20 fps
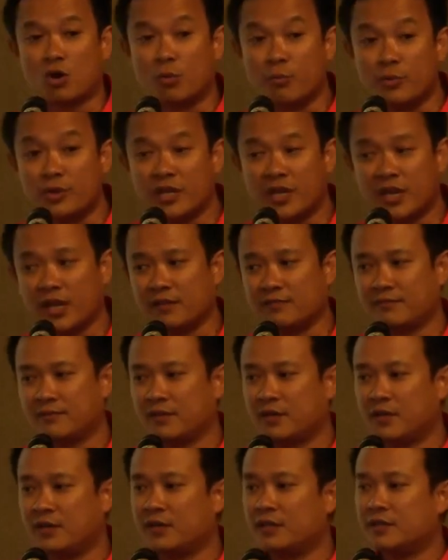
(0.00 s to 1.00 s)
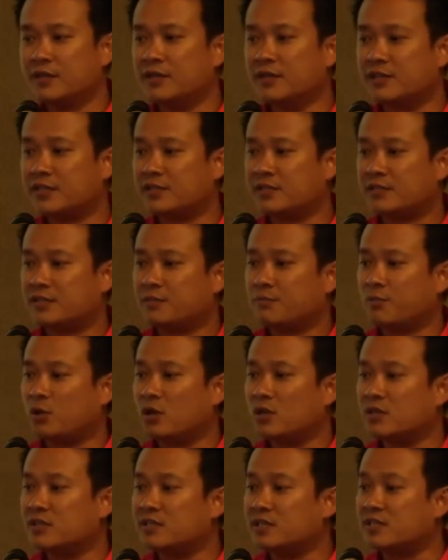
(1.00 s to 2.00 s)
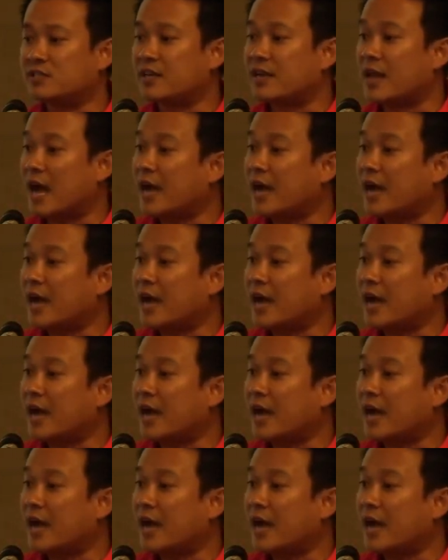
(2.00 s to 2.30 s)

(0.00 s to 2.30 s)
communicate these policies and